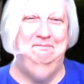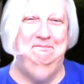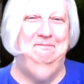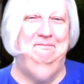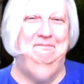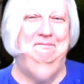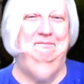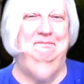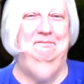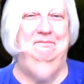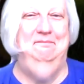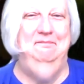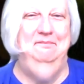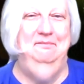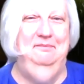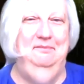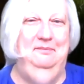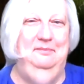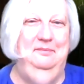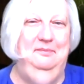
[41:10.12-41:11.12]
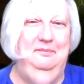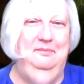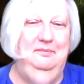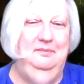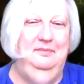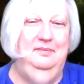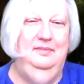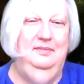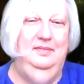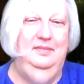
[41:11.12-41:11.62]

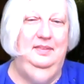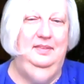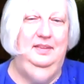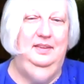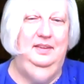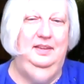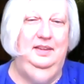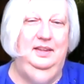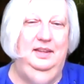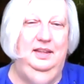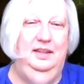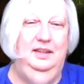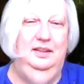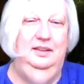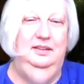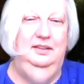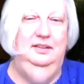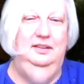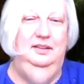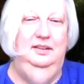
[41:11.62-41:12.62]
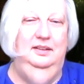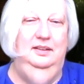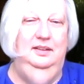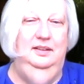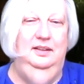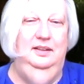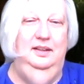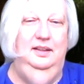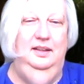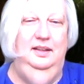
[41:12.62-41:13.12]

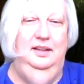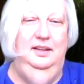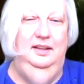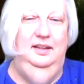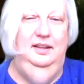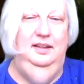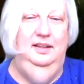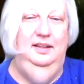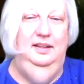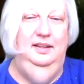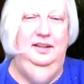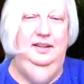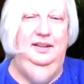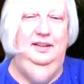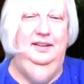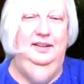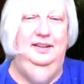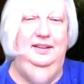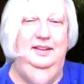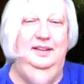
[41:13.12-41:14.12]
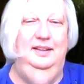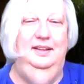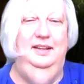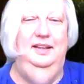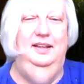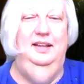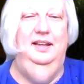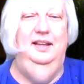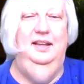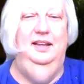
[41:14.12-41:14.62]

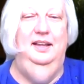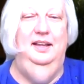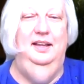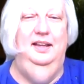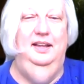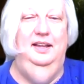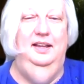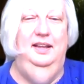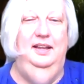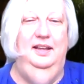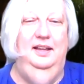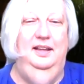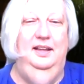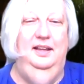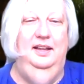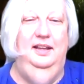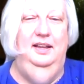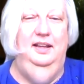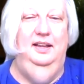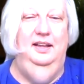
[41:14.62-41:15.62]
(silence)